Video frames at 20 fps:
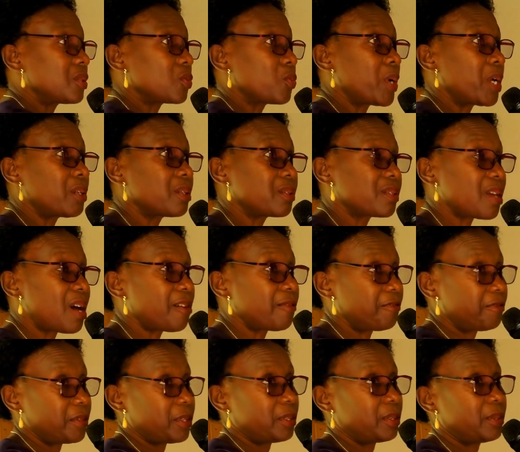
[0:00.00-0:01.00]
is well served
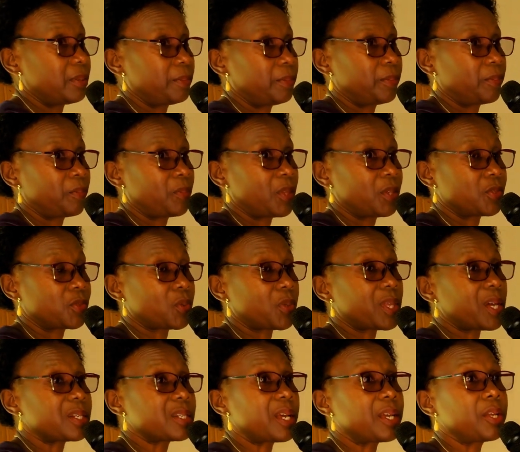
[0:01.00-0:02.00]
so
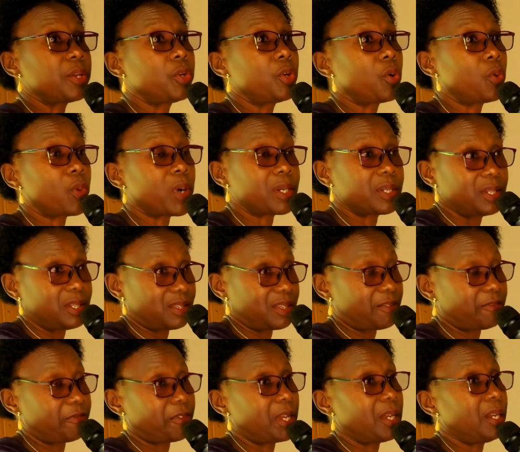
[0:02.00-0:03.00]
that I know what is
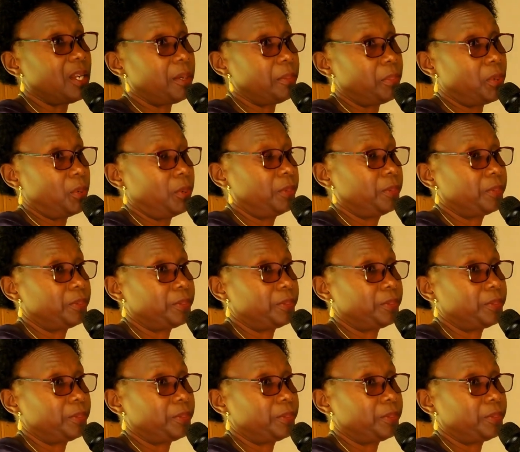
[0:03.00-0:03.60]
available.